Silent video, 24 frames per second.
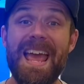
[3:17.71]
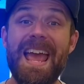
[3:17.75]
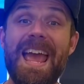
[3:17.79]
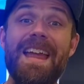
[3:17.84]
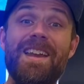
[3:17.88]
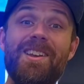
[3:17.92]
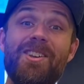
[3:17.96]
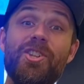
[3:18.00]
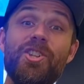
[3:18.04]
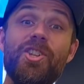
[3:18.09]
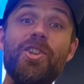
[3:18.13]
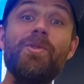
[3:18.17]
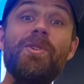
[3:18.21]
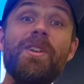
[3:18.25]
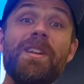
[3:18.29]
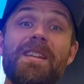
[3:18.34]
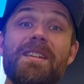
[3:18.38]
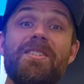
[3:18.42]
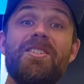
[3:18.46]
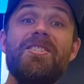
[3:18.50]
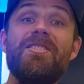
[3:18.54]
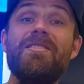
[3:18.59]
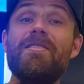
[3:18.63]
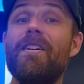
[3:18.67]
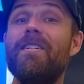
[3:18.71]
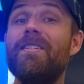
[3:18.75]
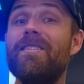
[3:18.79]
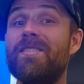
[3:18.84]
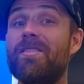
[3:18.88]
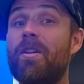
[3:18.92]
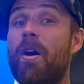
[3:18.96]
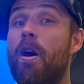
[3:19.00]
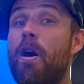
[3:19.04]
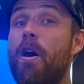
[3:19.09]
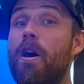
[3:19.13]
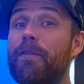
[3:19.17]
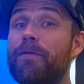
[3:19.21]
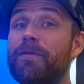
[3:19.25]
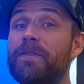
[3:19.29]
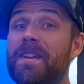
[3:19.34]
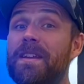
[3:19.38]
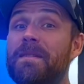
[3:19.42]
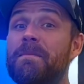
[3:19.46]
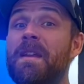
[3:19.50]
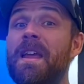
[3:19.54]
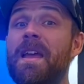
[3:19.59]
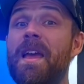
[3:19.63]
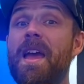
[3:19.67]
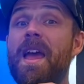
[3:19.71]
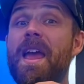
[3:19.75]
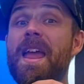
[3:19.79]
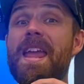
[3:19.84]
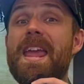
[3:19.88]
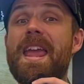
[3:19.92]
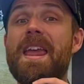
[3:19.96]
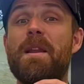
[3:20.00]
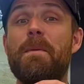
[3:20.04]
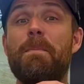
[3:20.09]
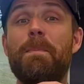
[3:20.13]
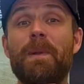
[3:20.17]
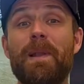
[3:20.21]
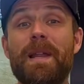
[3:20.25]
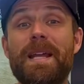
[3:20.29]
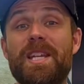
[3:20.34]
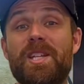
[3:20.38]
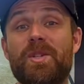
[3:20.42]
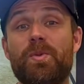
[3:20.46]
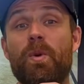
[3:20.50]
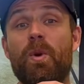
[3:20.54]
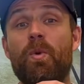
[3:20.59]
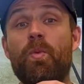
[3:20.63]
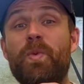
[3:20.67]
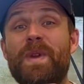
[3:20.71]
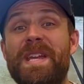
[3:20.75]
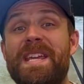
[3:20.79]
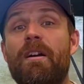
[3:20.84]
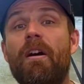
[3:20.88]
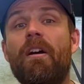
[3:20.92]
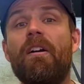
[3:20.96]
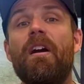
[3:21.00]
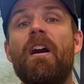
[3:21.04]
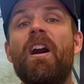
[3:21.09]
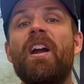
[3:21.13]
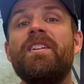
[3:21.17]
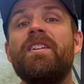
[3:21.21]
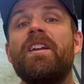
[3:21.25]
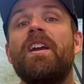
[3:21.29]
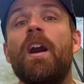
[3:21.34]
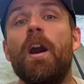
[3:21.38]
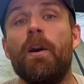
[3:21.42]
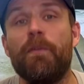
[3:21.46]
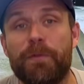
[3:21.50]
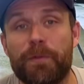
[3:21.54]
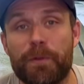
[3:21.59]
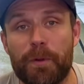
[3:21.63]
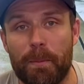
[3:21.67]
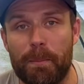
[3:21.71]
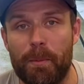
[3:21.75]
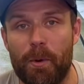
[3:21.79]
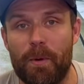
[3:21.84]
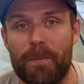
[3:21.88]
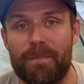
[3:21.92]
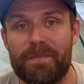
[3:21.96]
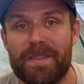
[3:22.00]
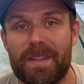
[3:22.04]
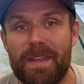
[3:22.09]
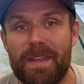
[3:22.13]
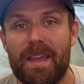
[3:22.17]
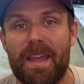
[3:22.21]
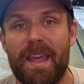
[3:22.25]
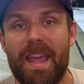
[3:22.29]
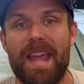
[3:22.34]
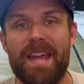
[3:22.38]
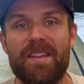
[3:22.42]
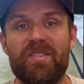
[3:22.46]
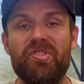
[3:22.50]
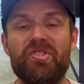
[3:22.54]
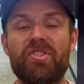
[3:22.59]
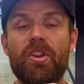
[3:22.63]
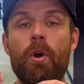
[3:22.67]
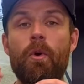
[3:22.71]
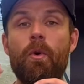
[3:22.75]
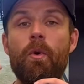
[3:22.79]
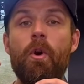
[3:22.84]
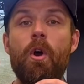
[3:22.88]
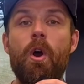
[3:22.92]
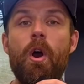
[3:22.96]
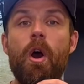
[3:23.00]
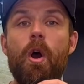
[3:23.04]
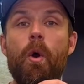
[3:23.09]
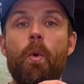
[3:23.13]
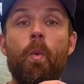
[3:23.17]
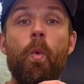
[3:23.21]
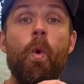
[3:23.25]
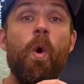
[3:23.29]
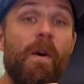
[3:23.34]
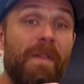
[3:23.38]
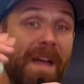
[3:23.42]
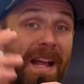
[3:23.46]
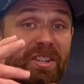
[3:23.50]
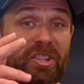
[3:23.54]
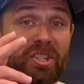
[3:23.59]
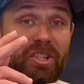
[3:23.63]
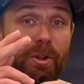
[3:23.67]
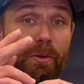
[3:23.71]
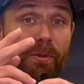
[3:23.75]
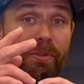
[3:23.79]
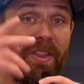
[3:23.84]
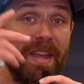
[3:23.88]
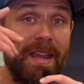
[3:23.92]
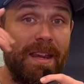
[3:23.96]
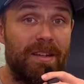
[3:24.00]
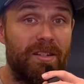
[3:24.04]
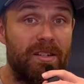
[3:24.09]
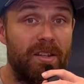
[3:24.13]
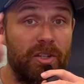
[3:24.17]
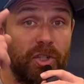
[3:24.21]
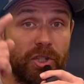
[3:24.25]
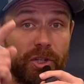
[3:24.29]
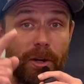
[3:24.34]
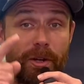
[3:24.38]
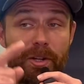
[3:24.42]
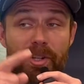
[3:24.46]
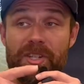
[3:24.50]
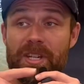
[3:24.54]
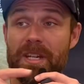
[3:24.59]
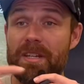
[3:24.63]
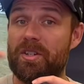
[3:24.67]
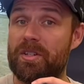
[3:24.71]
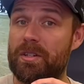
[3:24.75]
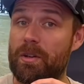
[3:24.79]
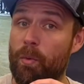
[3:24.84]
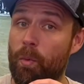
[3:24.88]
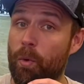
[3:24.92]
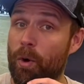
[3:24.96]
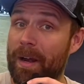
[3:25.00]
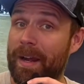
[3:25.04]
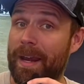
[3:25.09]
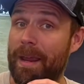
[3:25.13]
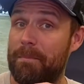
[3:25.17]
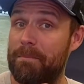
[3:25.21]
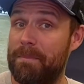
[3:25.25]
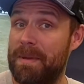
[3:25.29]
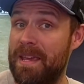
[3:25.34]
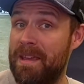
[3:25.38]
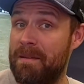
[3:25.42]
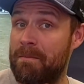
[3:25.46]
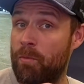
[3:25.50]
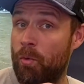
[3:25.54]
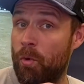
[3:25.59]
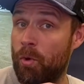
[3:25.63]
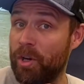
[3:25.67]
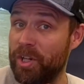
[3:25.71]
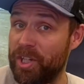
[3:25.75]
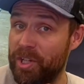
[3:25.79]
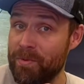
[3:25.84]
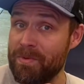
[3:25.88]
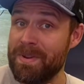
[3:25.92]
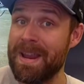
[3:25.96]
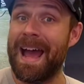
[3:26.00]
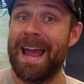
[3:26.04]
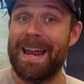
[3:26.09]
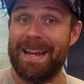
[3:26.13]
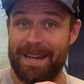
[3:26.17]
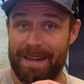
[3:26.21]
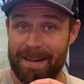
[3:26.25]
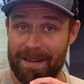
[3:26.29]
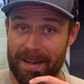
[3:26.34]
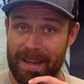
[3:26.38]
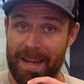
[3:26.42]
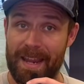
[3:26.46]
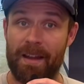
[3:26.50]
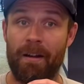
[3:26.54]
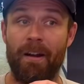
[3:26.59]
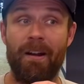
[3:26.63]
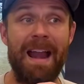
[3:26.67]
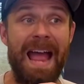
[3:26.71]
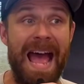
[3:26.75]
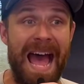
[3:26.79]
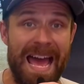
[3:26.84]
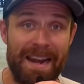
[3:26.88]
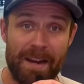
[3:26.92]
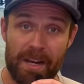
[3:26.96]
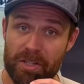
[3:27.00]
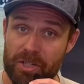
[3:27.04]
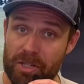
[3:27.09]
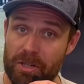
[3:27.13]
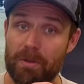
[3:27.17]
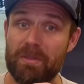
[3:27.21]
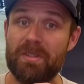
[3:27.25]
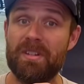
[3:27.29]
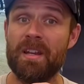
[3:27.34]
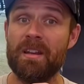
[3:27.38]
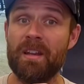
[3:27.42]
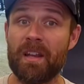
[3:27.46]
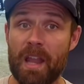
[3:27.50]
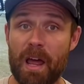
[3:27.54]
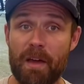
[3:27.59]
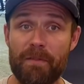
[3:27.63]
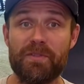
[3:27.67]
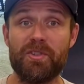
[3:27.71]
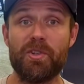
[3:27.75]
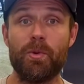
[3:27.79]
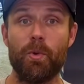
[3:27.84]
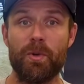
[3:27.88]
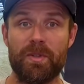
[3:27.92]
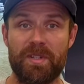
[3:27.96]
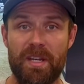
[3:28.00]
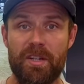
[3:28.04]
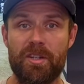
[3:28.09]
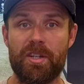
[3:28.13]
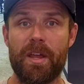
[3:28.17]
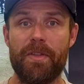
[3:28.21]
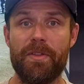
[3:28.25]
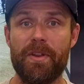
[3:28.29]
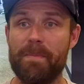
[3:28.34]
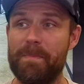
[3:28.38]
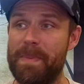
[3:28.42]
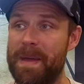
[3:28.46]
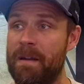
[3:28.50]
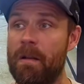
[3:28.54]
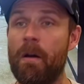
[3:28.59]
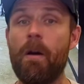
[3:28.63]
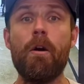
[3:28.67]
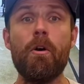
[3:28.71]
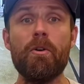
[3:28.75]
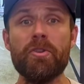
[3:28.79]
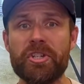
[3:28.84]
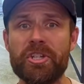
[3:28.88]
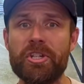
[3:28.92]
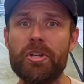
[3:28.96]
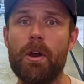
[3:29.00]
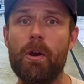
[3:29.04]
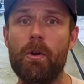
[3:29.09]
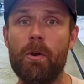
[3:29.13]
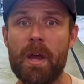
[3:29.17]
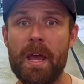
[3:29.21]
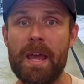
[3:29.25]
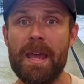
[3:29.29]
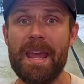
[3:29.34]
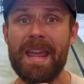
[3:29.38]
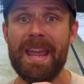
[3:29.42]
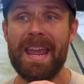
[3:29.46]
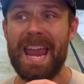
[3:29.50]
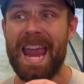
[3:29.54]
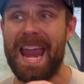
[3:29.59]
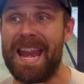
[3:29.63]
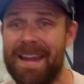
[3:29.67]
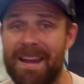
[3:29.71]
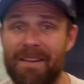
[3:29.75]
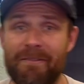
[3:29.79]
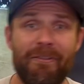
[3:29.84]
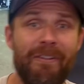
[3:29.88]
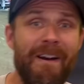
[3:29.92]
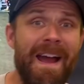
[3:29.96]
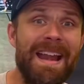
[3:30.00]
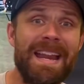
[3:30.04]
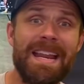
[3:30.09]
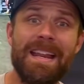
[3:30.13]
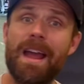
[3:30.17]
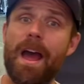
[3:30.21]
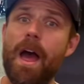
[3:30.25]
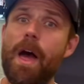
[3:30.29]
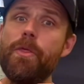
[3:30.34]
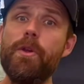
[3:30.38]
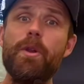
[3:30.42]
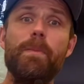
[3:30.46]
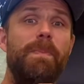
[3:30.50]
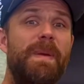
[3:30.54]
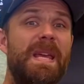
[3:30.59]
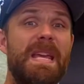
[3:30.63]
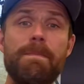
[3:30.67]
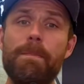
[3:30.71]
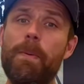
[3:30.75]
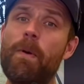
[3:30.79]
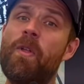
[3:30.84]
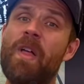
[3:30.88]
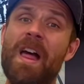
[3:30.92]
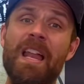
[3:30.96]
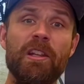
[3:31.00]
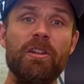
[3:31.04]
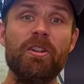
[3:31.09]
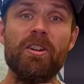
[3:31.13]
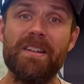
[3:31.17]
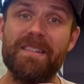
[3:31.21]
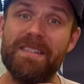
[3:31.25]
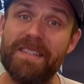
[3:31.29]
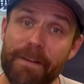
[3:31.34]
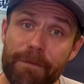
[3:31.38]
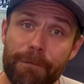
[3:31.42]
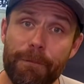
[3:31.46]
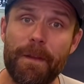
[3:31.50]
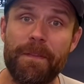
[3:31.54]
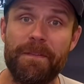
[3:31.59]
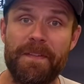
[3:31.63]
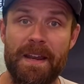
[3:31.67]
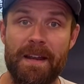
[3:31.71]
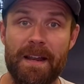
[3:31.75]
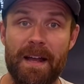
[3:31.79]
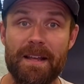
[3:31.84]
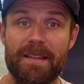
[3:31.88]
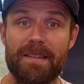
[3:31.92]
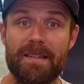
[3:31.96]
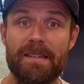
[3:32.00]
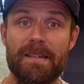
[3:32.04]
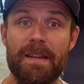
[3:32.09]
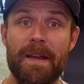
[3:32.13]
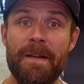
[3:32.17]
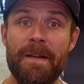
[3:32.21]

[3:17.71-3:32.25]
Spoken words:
And unity starts often in a place where we are uncomfortable. And so that's two things. The church needs to work at being more united in our attitudes and love towards each other, but also in inviting other people that look different than us,